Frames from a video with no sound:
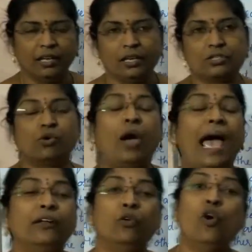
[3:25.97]
So
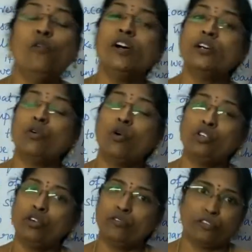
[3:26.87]
an overcoat
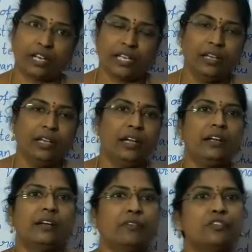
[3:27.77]
of grey, it
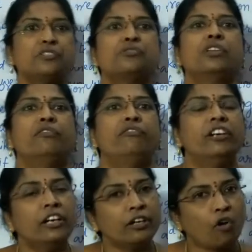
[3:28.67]
refers to the
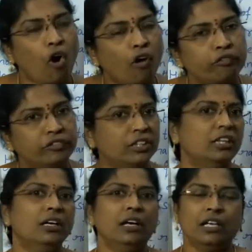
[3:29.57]
fur of the
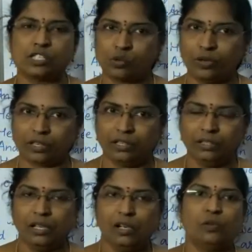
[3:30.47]
squirrel,
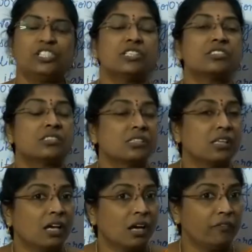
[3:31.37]
which is
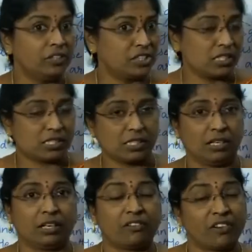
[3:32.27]

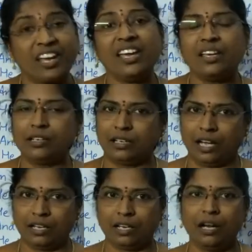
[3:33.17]
grey in
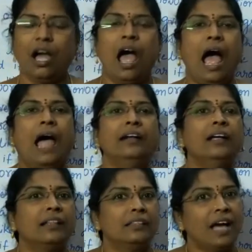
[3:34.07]
color, and
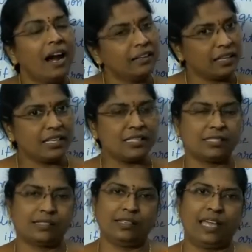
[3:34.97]
that is
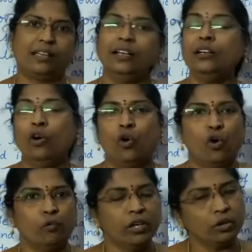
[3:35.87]
like an
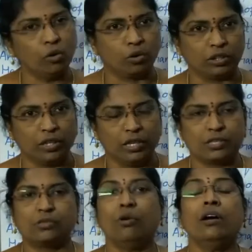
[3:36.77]
overcoat.
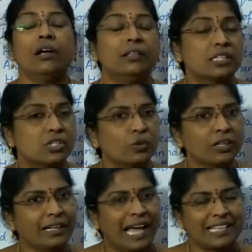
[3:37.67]
So the squirrel
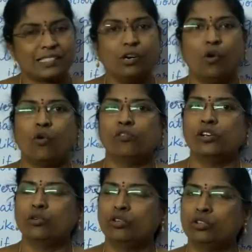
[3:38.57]
has an
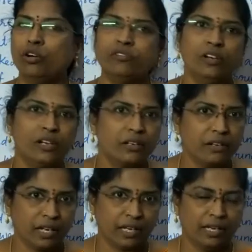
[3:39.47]
overcoat of
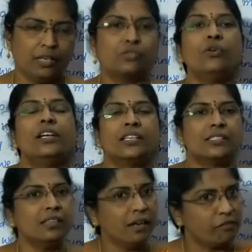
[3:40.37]
grey. So it is
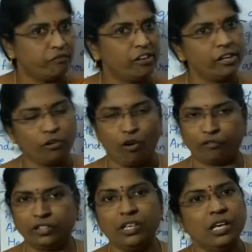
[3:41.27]
the fur of
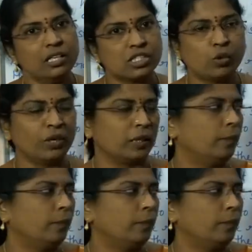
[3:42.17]
the squirrel.